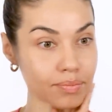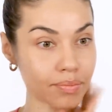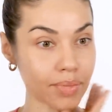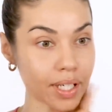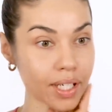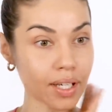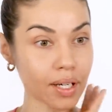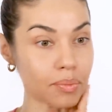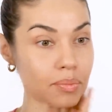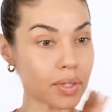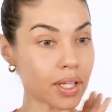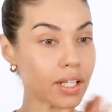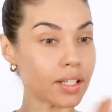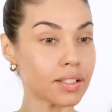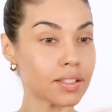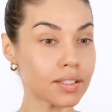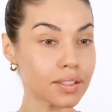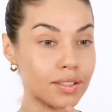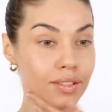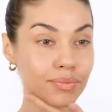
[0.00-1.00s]
pick up
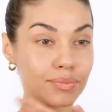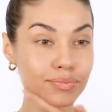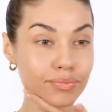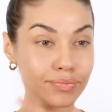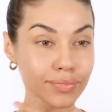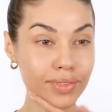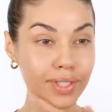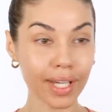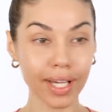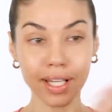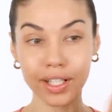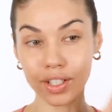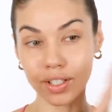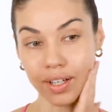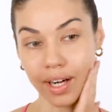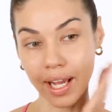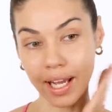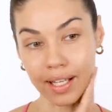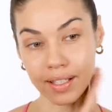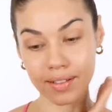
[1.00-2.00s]
this. Get
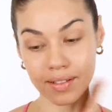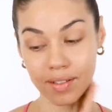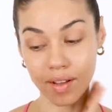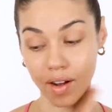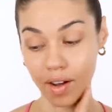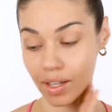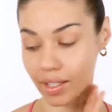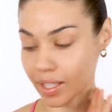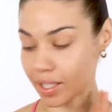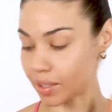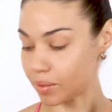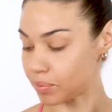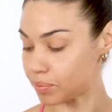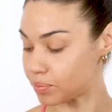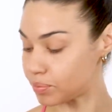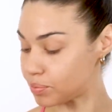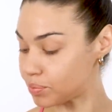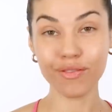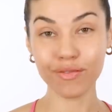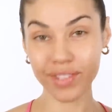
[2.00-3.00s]
your hands on it.
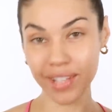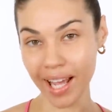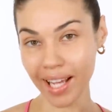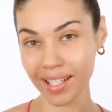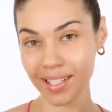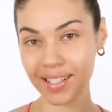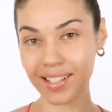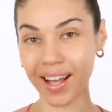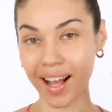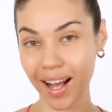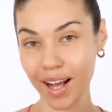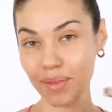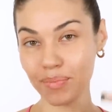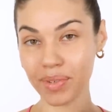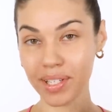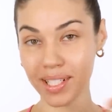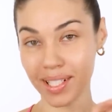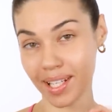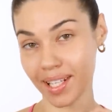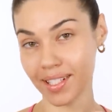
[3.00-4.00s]
Next
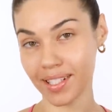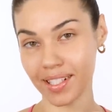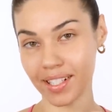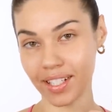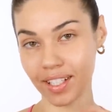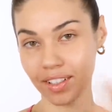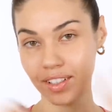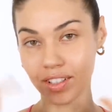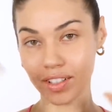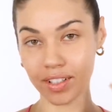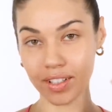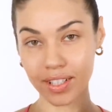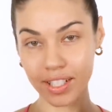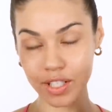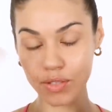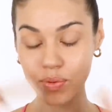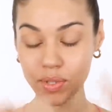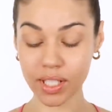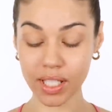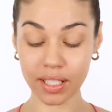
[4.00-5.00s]
up is concealer.
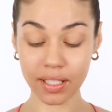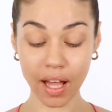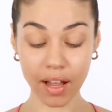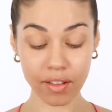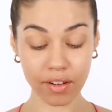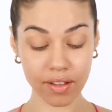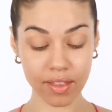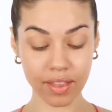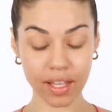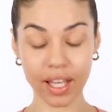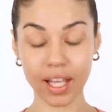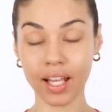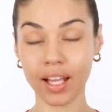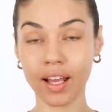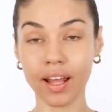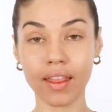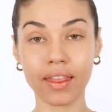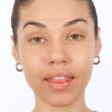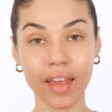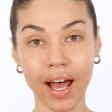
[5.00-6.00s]
This was another
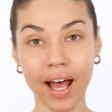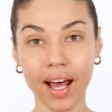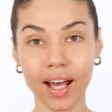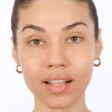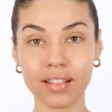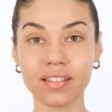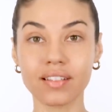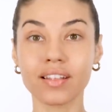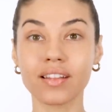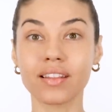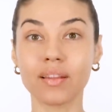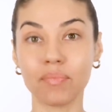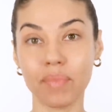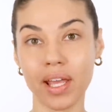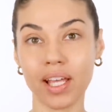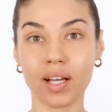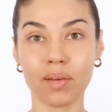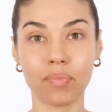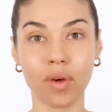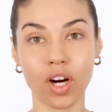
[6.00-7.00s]
thing that the
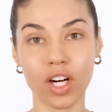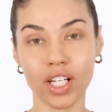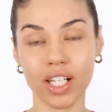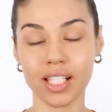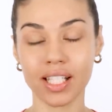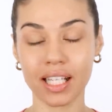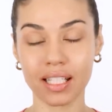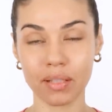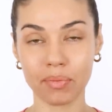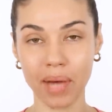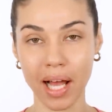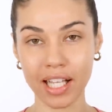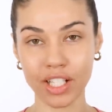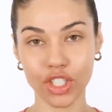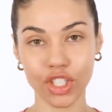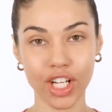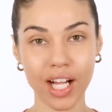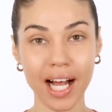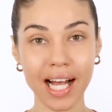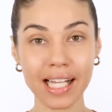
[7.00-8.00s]
makeup artist at the
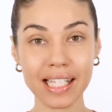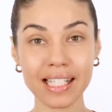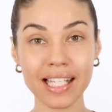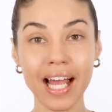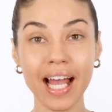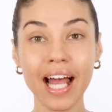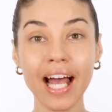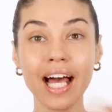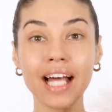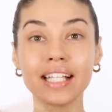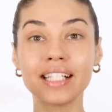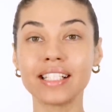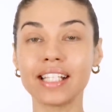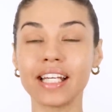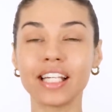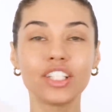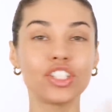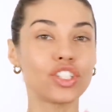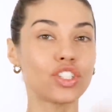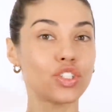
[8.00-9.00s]
masterclass
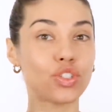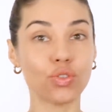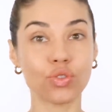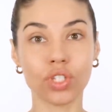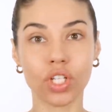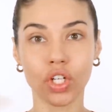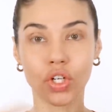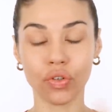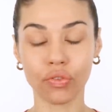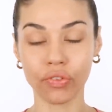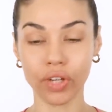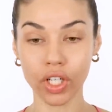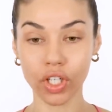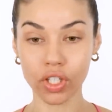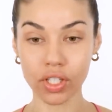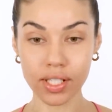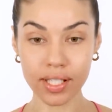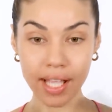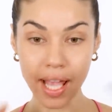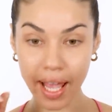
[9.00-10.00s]
did, just using her
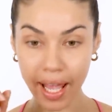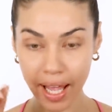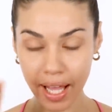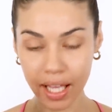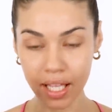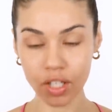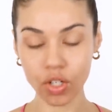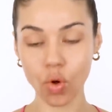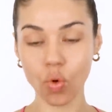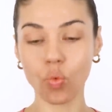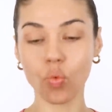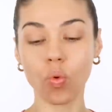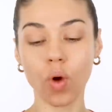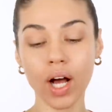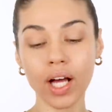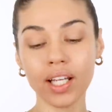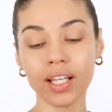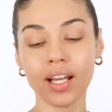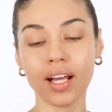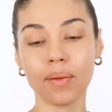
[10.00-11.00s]
fingers. And
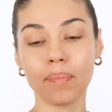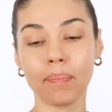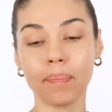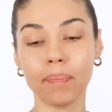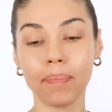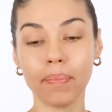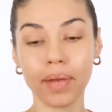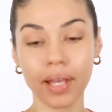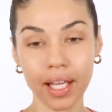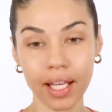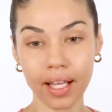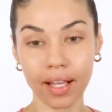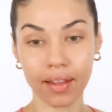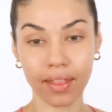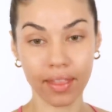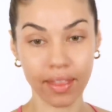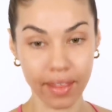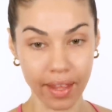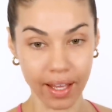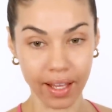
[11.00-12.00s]
one big
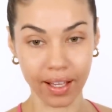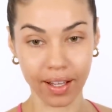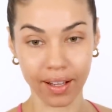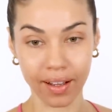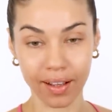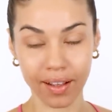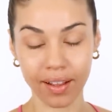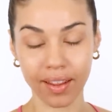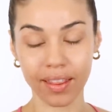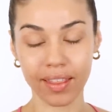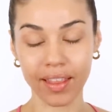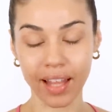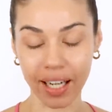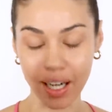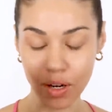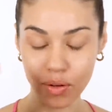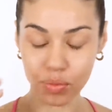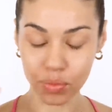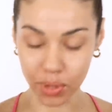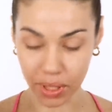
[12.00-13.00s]
thing that
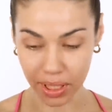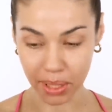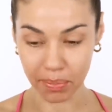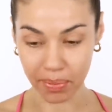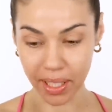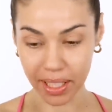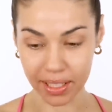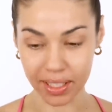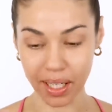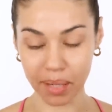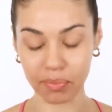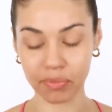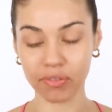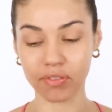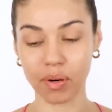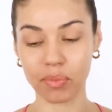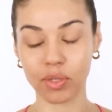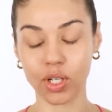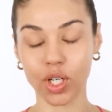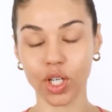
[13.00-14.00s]
I really picked up
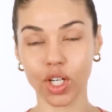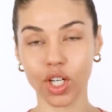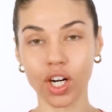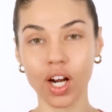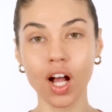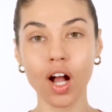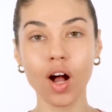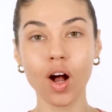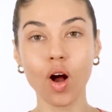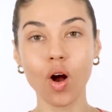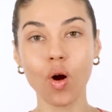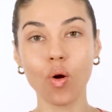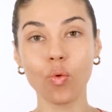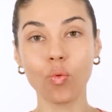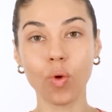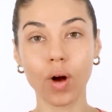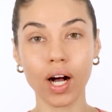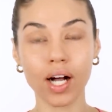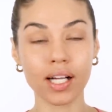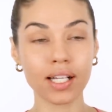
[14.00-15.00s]
from her
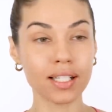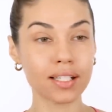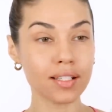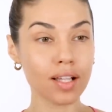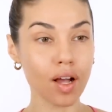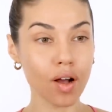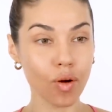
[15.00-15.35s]
was